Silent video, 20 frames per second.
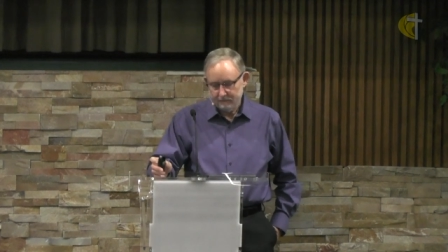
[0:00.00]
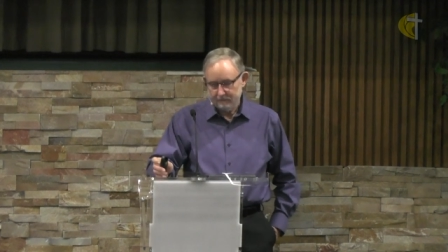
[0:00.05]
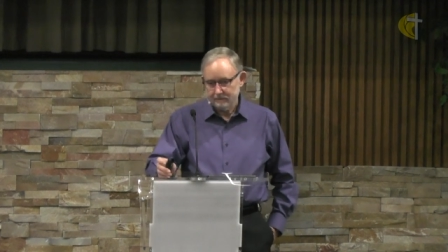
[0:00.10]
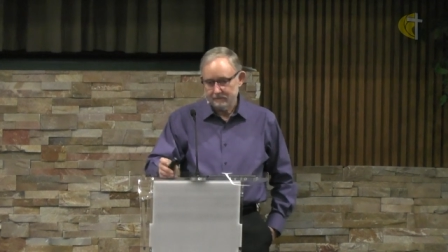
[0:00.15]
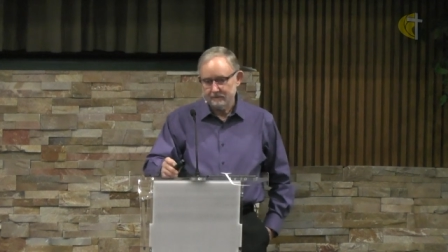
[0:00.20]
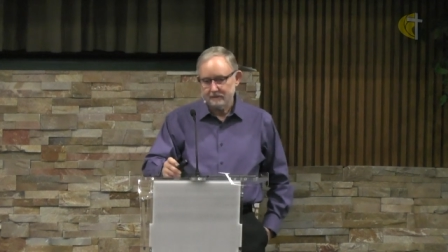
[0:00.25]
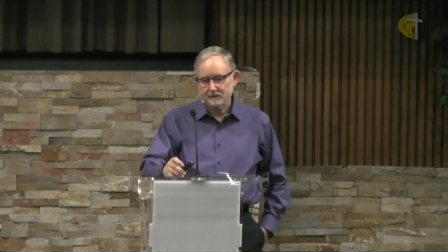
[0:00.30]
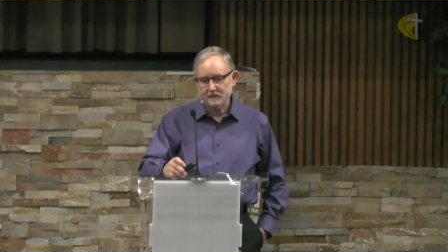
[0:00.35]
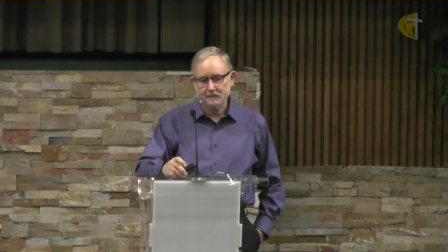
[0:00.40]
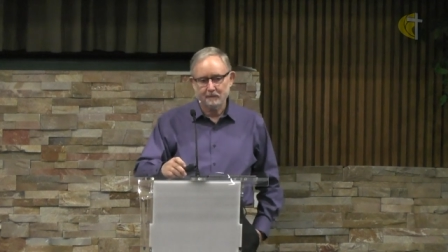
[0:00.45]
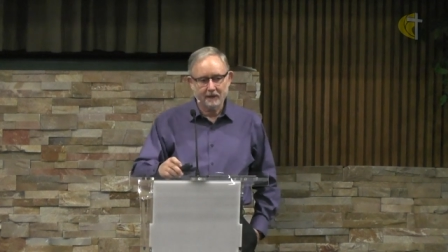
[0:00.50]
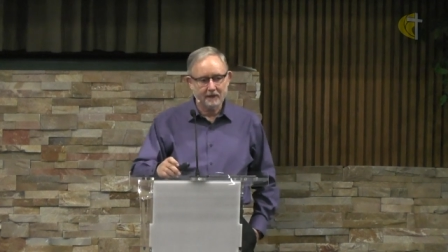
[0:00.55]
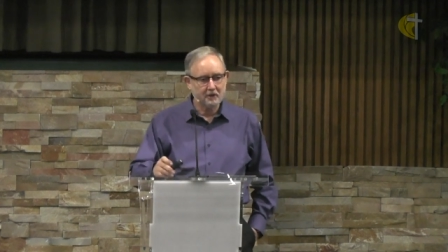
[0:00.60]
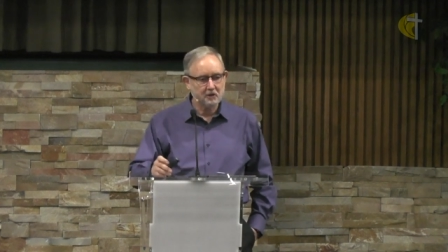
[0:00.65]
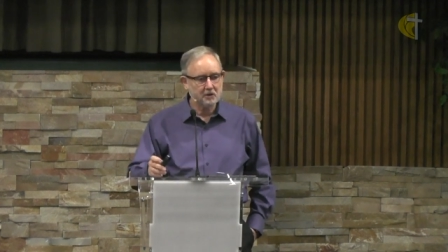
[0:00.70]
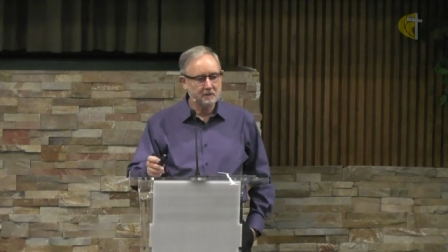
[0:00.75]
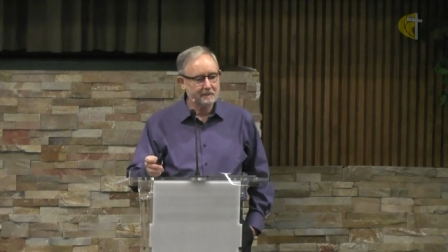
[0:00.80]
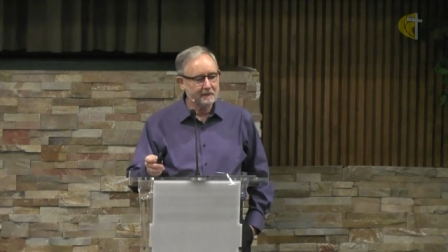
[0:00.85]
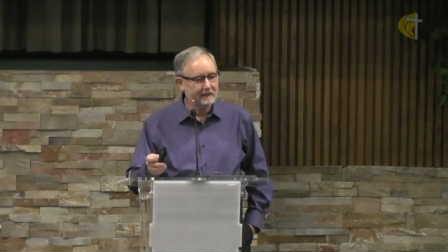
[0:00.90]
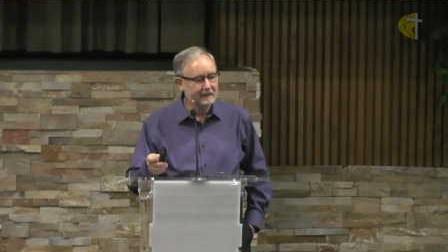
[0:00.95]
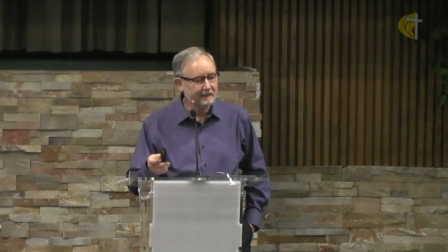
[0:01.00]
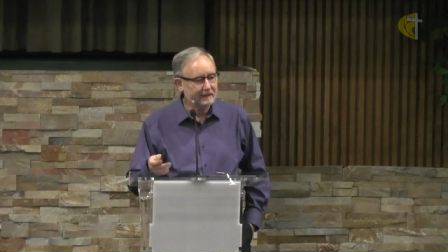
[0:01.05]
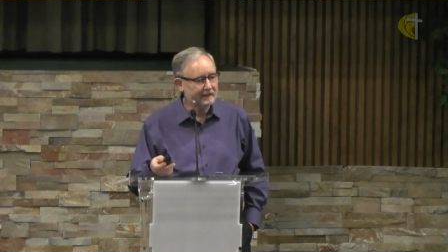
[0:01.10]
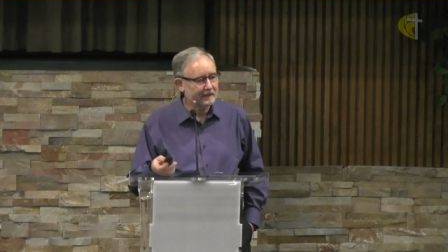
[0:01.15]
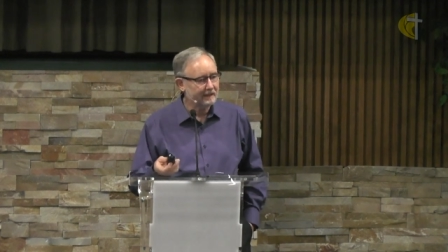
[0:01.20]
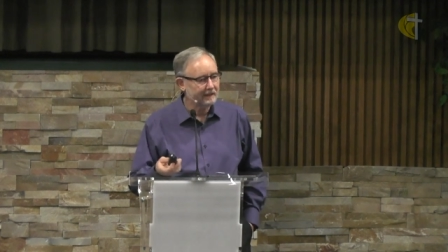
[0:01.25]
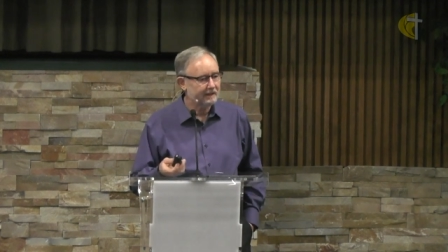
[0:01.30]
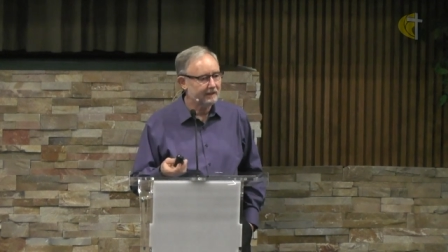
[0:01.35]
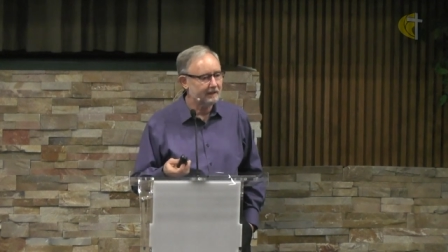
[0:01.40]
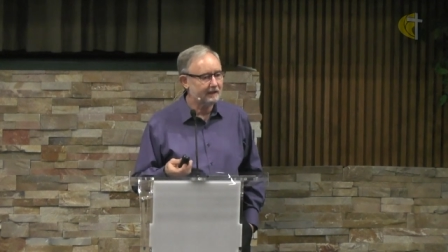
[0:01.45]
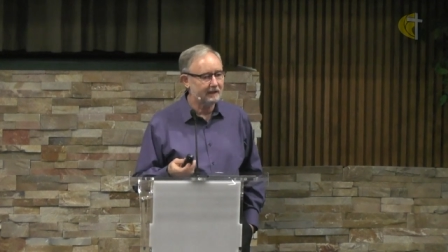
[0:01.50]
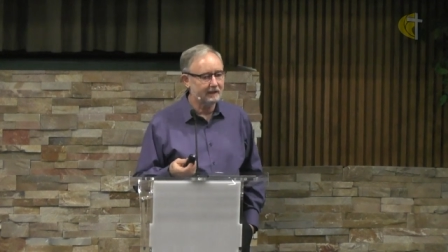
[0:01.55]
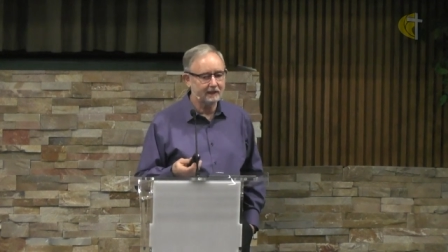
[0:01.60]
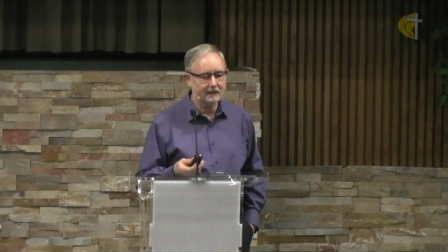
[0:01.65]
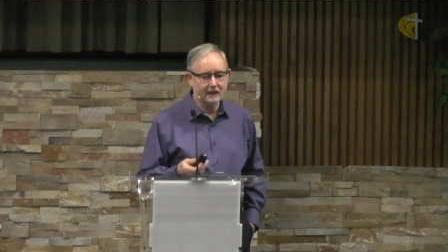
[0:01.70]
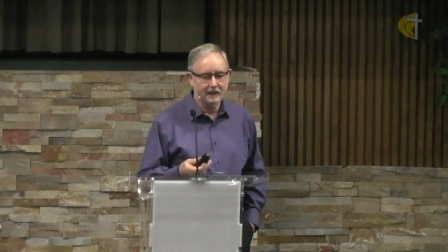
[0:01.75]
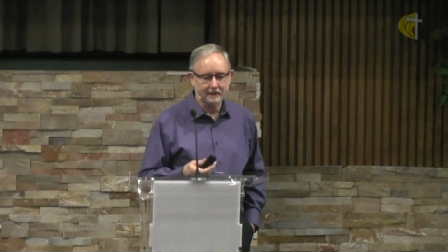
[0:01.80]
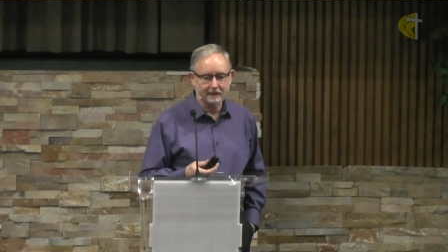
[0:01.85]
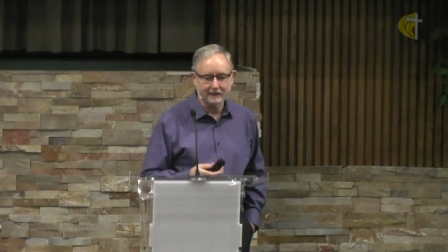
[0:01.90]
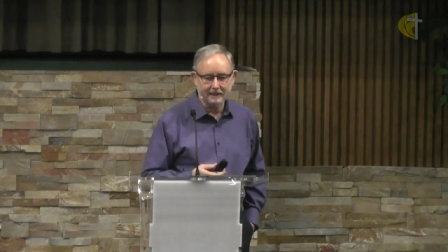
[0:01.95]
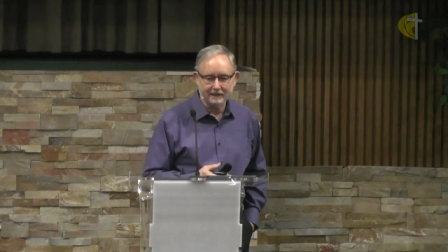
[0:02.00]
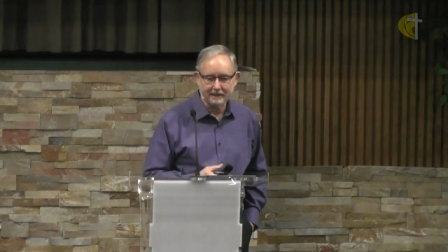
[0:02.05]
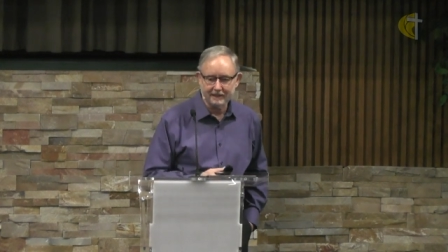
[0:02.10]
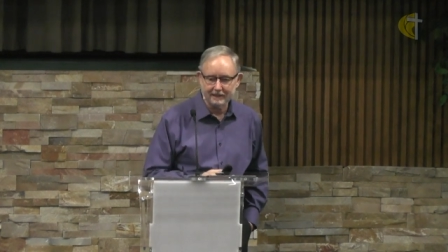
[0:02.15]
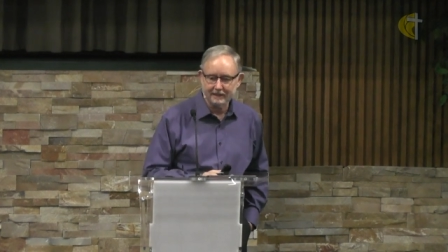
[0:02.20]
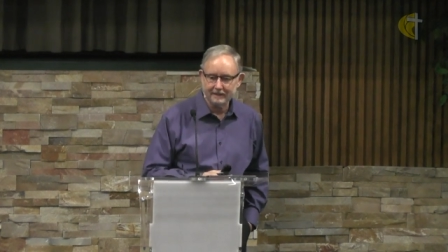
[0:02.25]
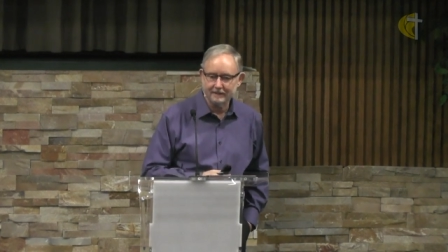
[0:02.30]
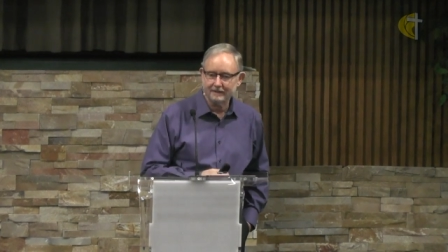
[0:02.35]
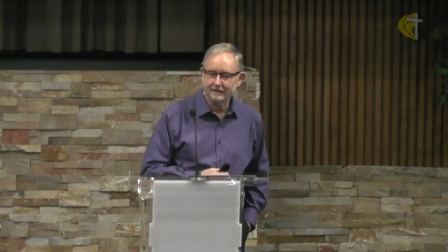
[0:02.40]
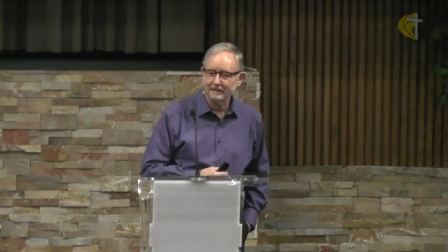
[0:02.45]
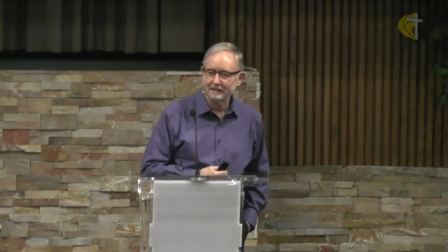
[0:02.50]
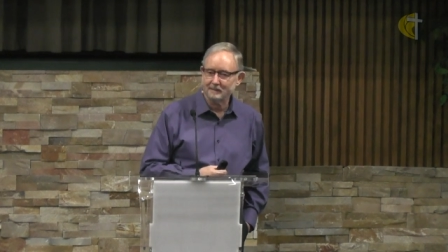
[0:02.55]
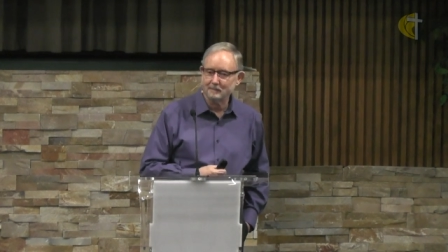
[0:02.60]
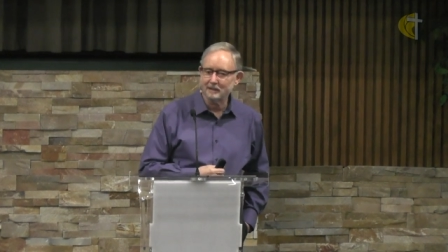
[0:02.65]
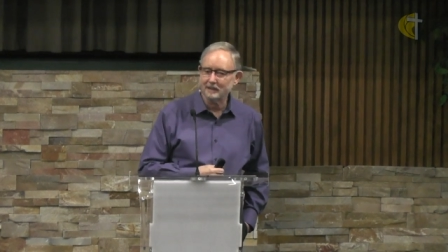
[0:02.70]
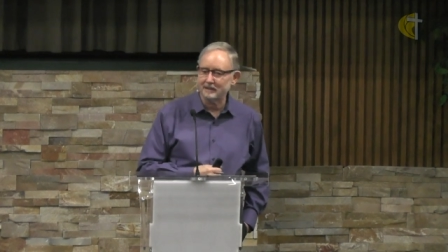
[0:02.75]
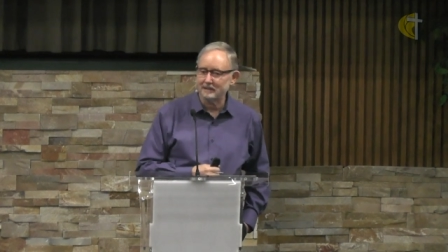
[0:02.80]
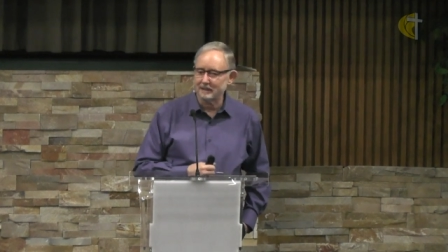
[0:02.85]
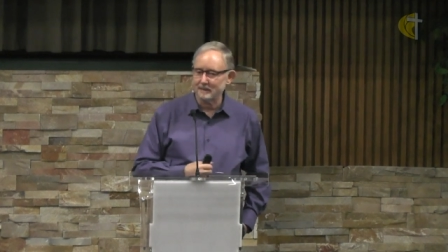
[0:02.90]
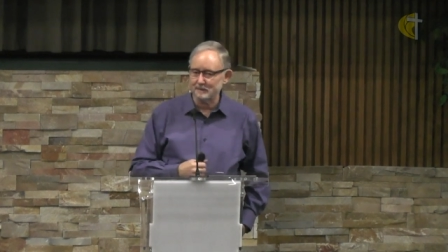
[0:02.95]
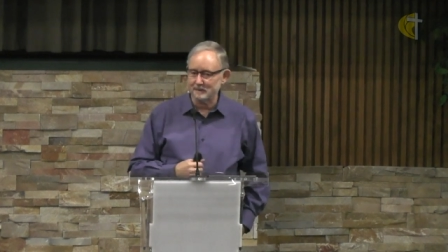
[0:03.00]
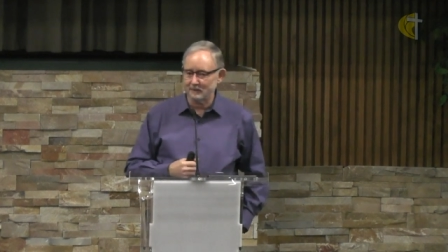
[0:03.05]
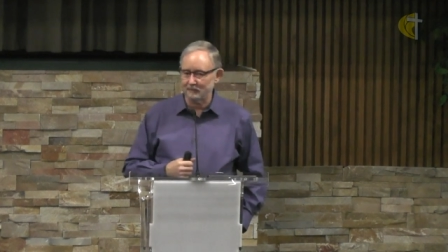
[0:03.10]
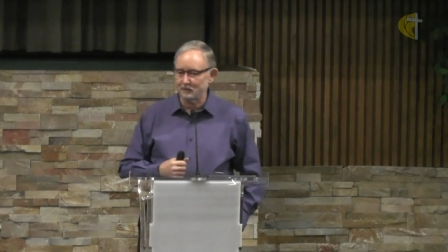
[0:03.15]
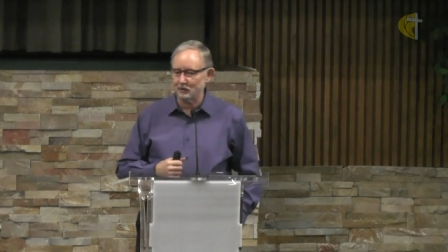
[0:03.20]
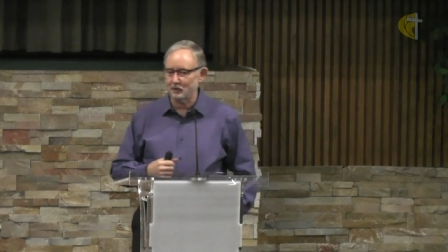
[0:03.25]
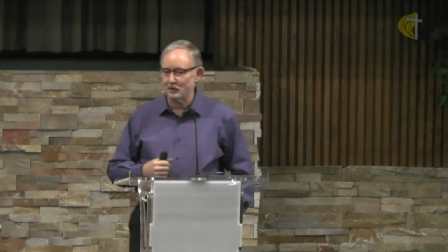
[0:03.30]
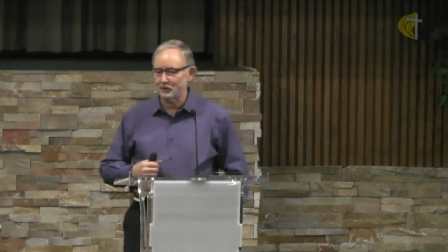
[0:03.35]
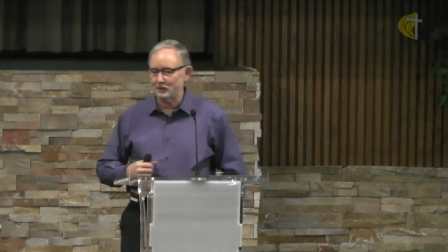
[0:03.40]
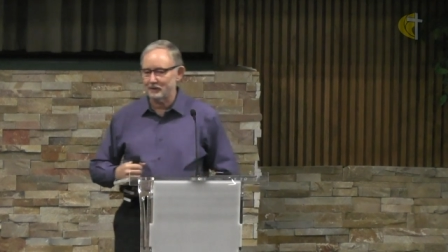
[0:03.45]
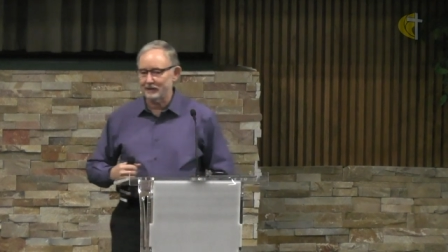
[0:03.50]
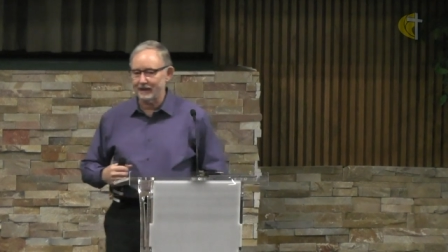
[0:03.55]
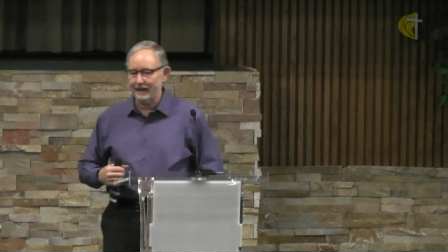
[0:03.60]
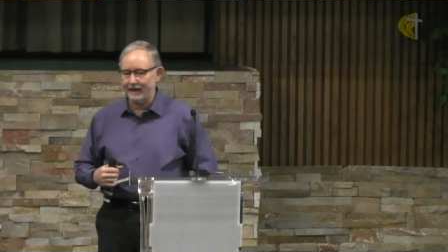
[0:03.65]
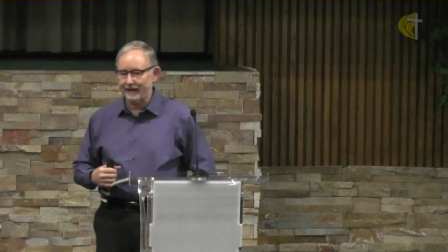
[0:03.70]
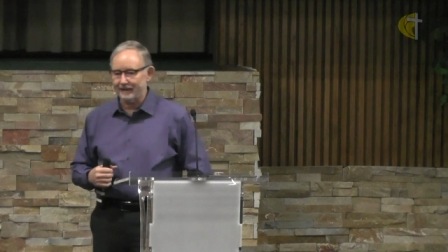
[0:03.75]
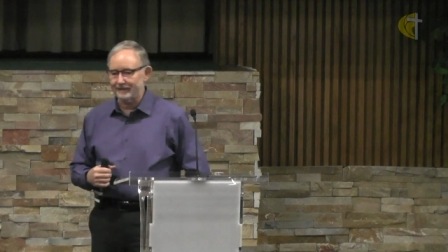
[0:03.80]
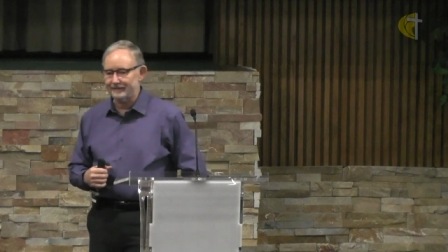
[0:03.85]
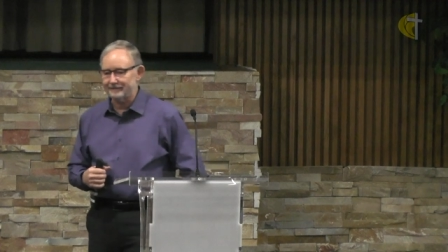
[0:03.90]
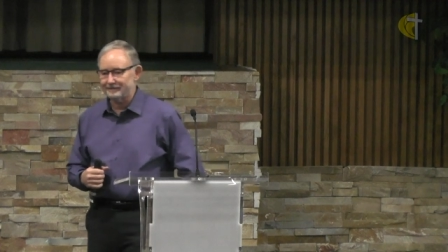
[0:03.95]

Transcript: It's better to be lucky. How many times have you heard that?